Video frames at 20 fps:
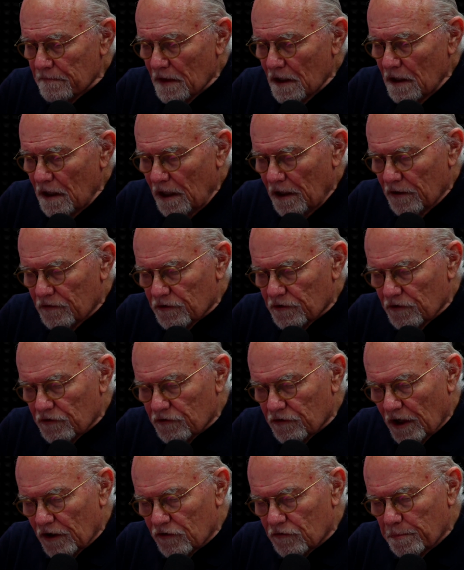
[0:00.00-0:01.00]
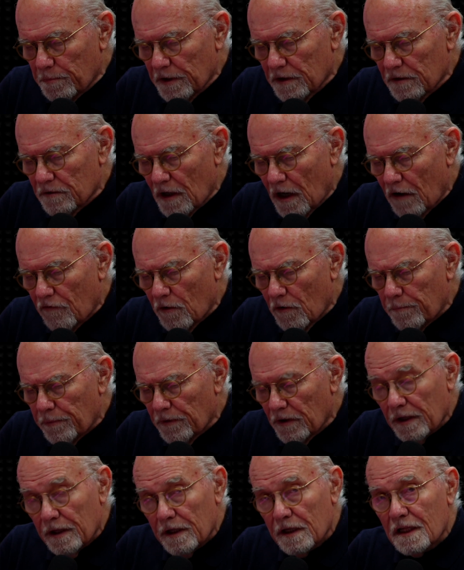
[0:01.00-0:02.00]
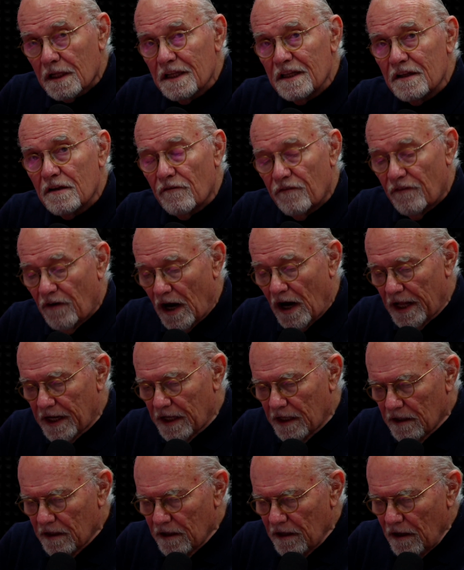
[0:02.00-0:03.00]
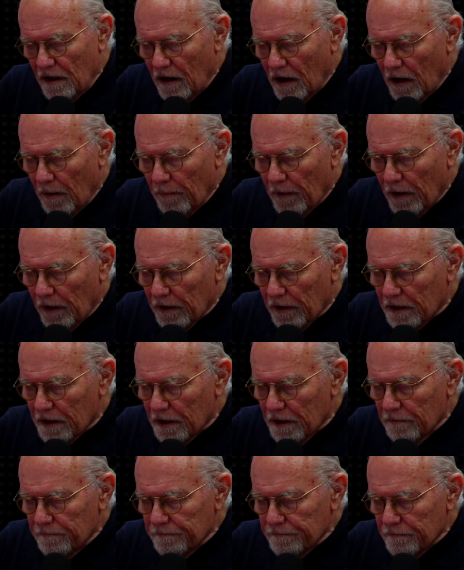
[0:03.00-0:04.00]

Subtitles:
in its assessment of a politically divided America